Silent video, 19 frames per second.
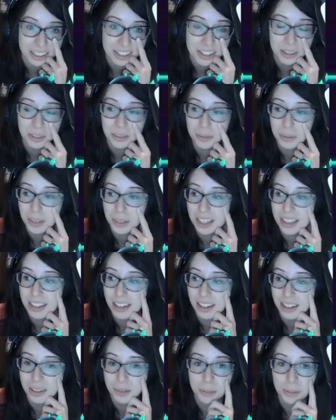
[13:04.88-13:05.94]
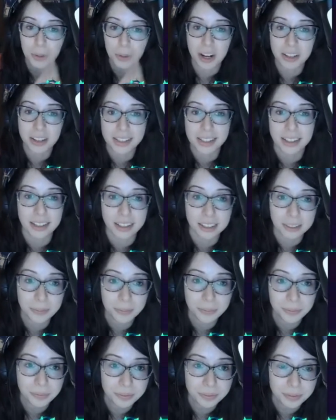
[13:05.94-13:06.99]
too with uh, with Bronzong.
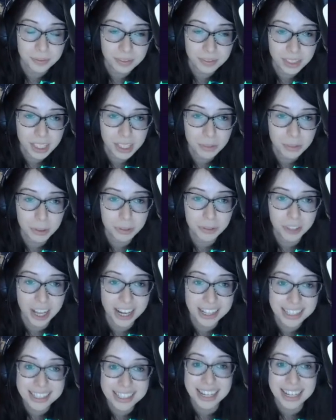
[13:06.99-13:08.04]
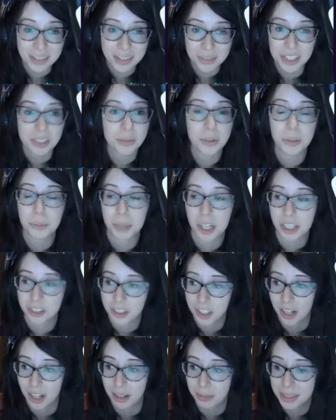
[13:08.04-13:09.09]
Reflect saved us from
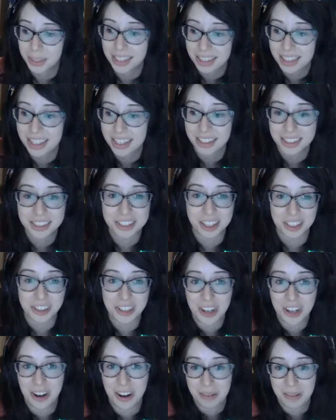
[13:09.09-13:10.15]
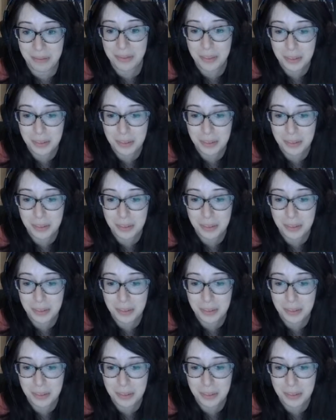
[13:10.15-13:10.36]
Garchomp. Cynthia's Garchomp.